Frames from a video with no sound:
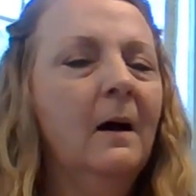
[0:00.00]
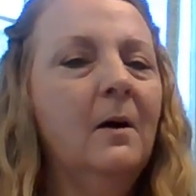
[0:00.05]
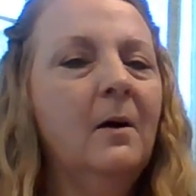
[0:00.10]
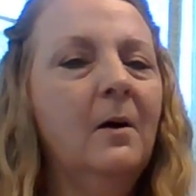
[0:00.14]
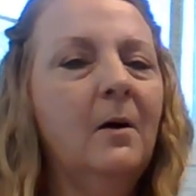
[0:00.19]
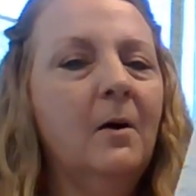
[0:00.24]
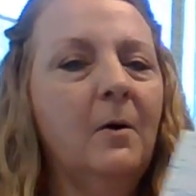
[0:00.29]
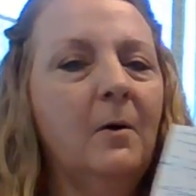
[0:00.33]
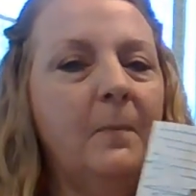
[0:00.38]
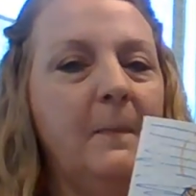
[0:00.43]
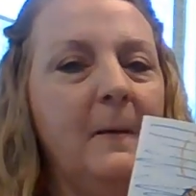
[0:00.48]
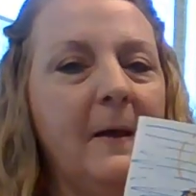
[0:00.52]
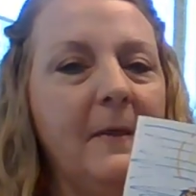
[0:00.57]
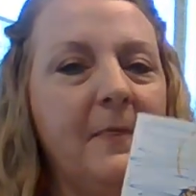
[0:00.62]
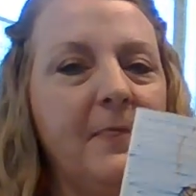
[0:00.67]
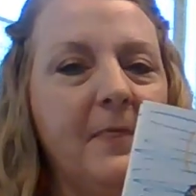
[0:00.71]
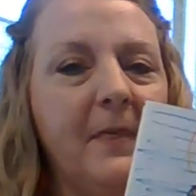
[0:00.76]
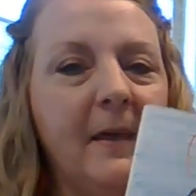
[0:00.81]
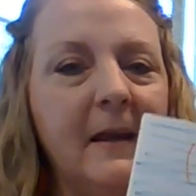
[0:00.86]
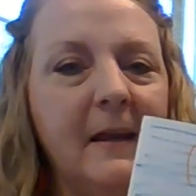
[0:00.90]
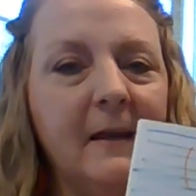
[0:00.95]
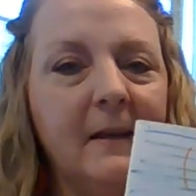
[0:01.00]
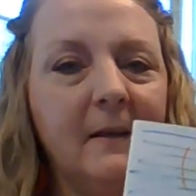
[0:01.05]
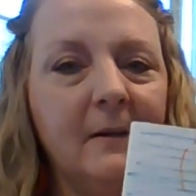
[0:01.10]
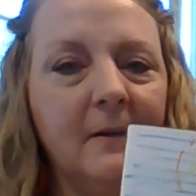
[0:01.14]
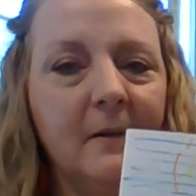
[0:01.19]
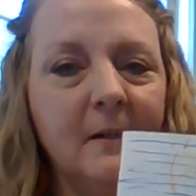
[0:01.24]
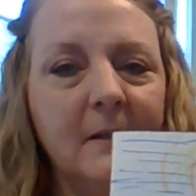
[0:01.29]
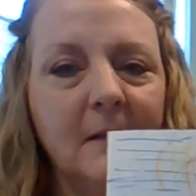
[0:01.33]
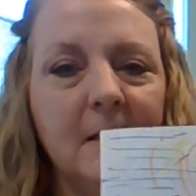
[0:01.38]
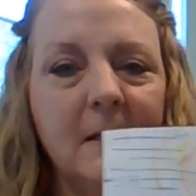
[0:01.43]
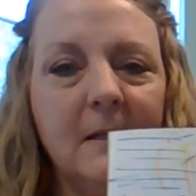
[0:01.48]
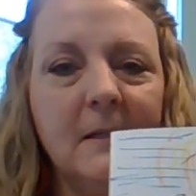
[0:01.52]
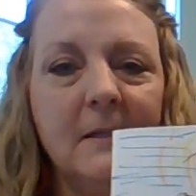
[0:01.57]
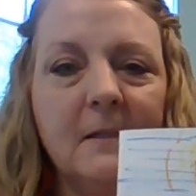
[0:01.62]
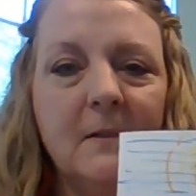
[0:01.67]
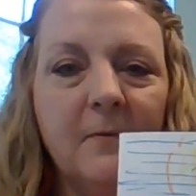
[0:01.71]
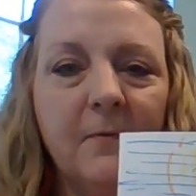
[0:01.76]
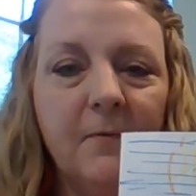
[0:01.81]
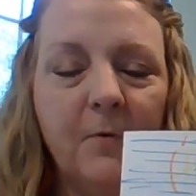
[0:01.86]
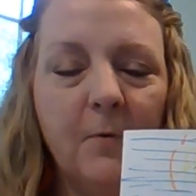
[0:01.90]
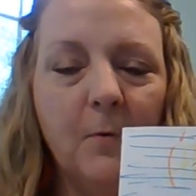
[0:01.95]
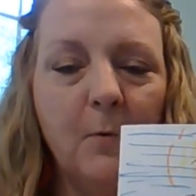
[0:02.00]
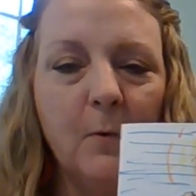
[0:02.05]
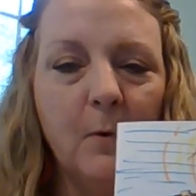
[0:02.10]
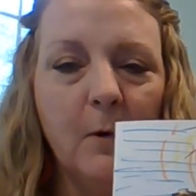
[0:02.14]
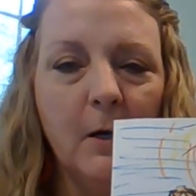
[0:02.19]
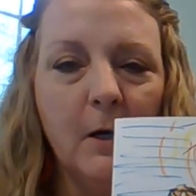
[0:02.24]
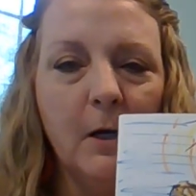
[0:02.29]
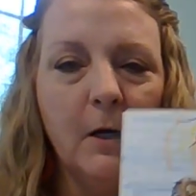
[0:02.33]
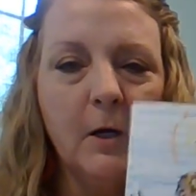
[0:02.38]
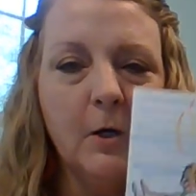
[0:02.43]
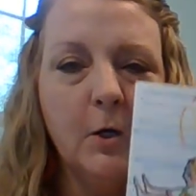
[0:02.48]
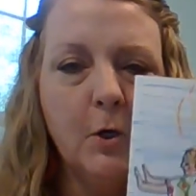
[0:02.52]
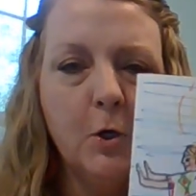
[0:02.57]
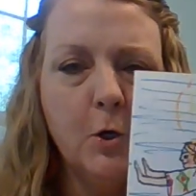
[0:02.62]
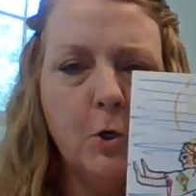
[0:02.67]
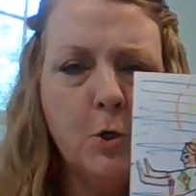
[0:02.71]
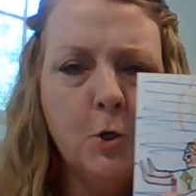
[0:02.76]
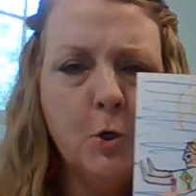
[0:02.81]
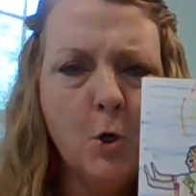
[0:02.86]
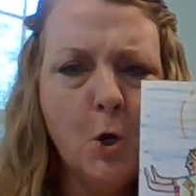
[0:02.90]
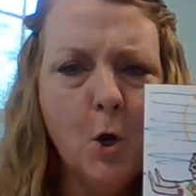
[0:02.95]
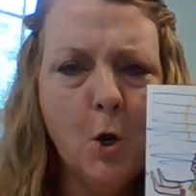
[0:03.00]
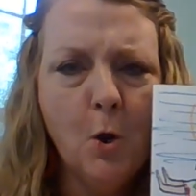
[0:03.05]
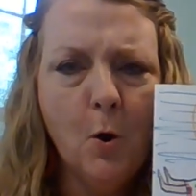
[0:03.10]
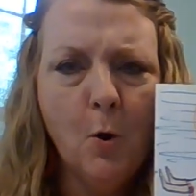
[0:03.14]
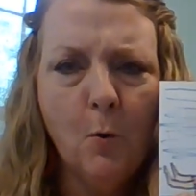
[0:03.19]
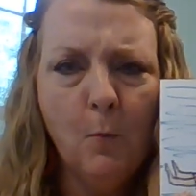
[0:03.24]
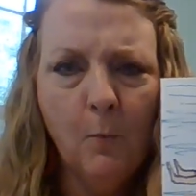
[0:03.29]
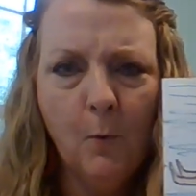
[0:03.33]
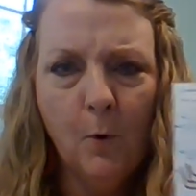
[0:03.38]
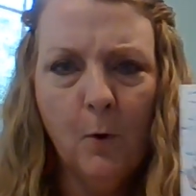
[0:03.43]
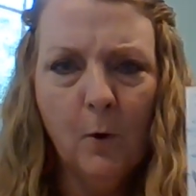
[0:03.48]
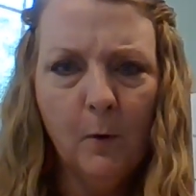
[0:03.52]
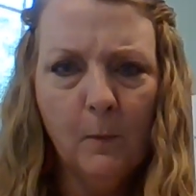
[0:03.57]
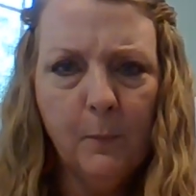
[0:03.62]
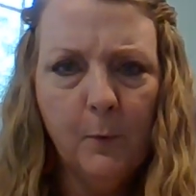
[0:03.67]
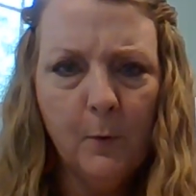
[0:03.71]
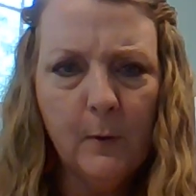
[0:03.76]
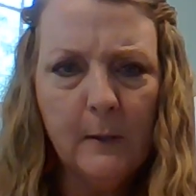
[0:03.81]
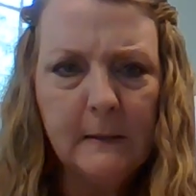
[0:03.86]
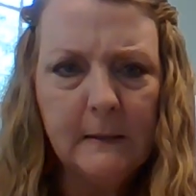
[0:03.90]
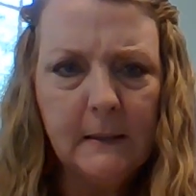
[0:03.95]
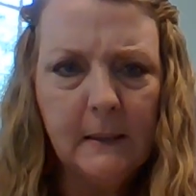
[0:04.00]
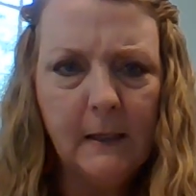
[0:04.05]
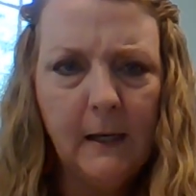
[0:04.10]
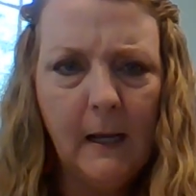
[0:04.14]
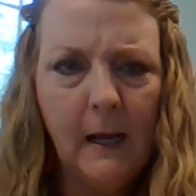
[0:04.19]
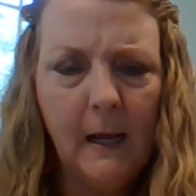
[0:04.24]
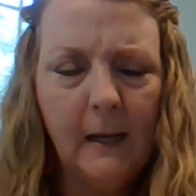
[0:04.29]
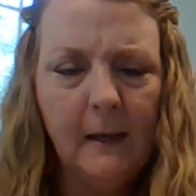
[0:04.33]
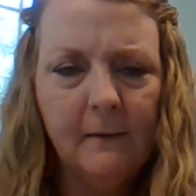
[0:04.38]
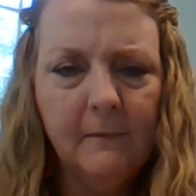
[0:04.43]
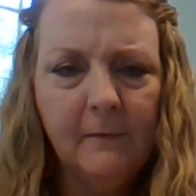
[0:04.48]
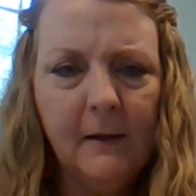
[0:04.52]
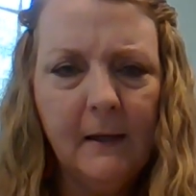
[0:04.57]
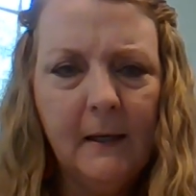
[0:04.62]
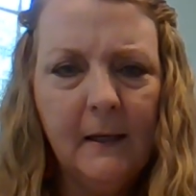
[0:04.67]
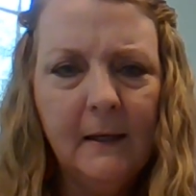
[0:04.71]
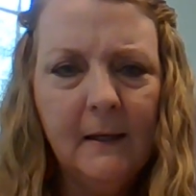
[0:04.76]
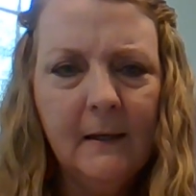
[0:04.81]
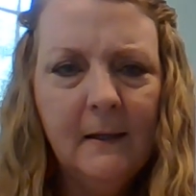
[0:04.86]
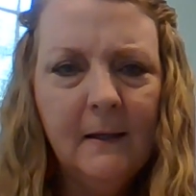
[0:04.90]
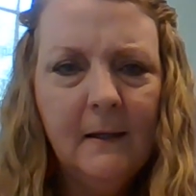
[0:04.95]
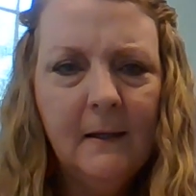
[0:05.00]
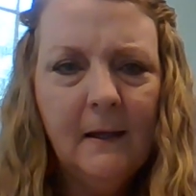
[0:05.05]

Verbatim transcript: but thank goodness for no more poison ivy.